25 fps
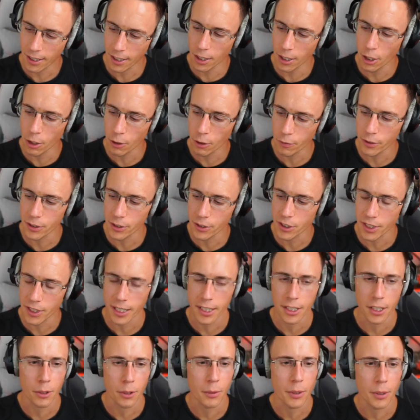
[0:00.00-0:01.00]
often
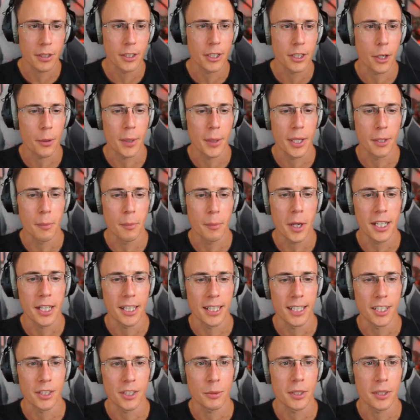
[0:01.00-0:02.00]
say go where the
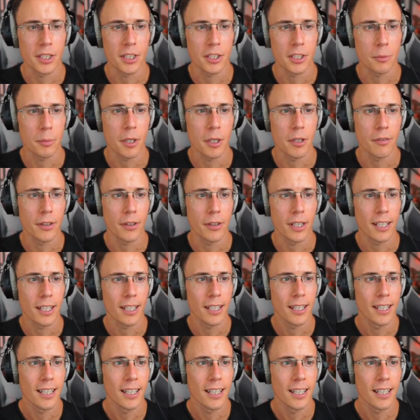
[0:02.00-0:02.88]
money is, which is a bit of a